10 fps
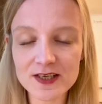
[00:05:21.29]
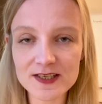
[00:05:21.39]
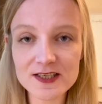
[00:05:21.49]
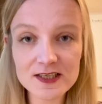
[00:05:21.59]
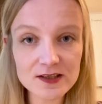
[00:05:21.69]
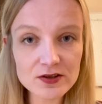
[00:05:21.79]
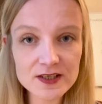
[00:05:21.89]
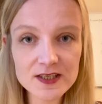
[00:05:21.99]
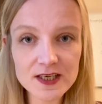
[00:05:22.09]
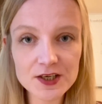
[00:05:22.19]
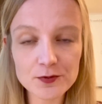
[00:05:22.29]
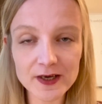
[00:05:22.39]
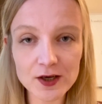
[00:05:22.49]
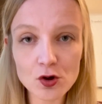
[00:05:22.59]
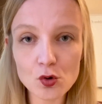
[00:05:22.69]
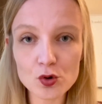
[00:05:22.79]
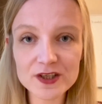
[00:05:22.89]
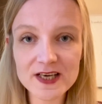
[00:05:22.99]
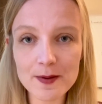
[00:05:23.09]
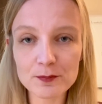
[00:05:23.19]
is still continuing or
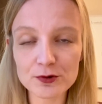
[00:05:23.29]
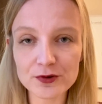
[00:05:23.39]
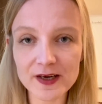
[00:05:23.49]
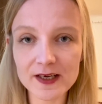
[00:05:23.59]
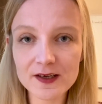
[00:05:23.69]
temporary.